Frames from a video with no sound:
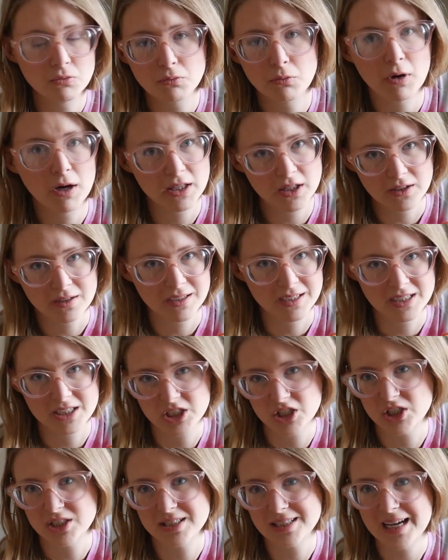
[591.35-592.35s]
weather
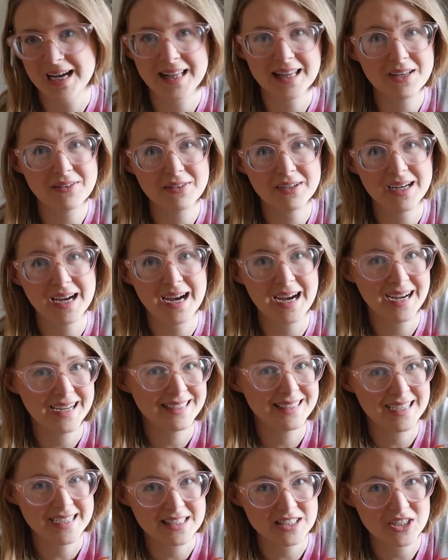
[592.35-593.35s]
conditions. I live in a
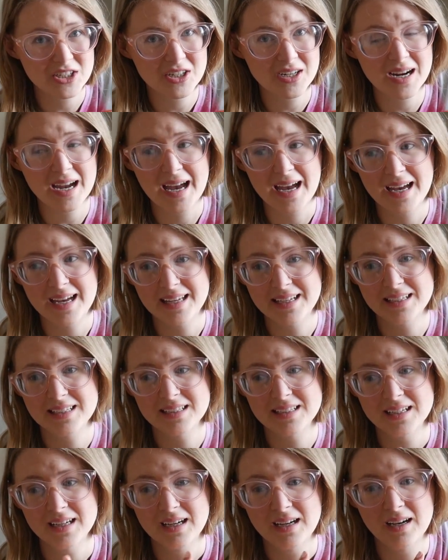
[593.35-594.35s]
high desert,
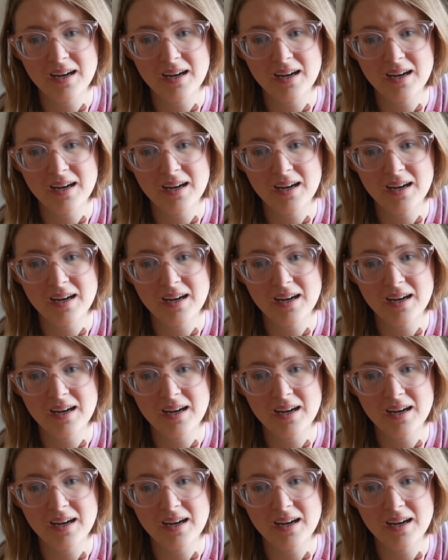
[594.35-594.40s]
and